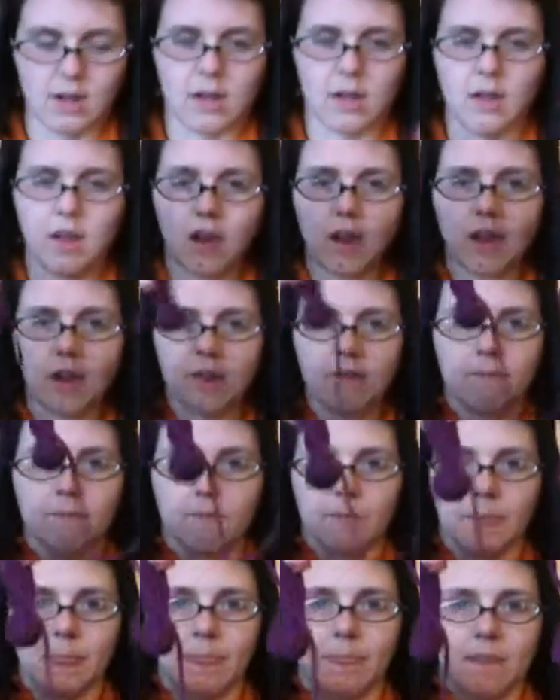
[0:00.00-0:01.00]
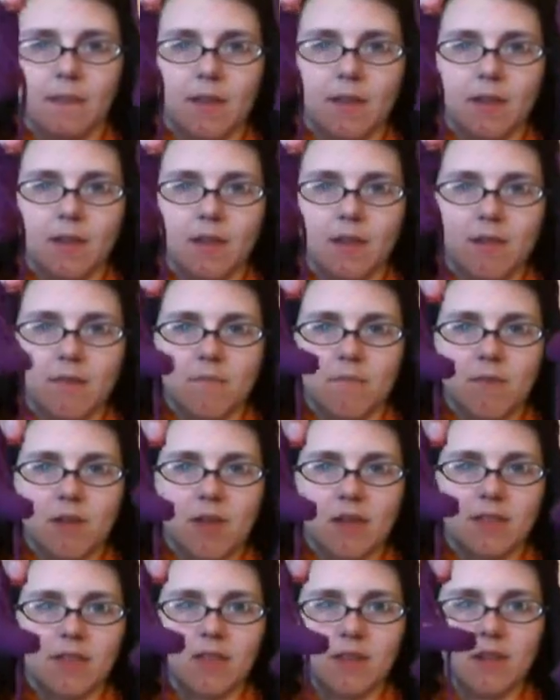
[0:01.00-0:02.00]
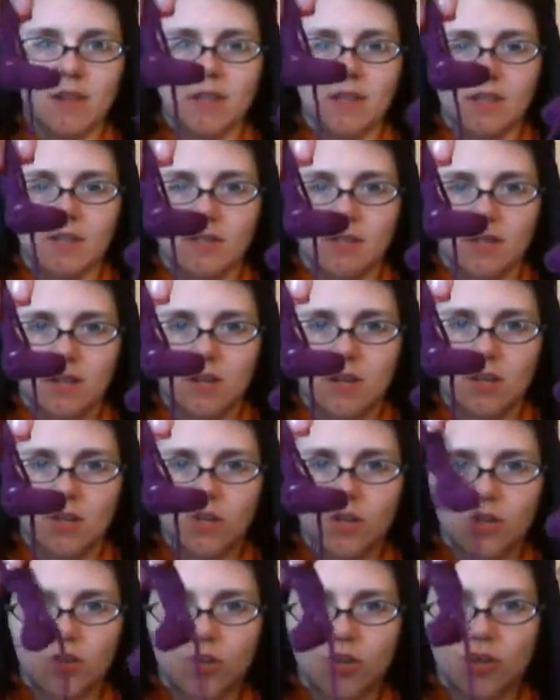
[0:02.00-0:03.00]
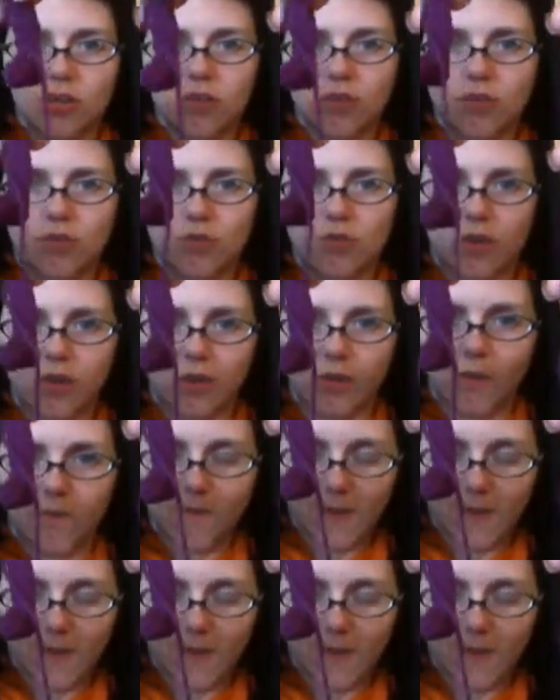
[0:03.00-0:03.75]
I made these two little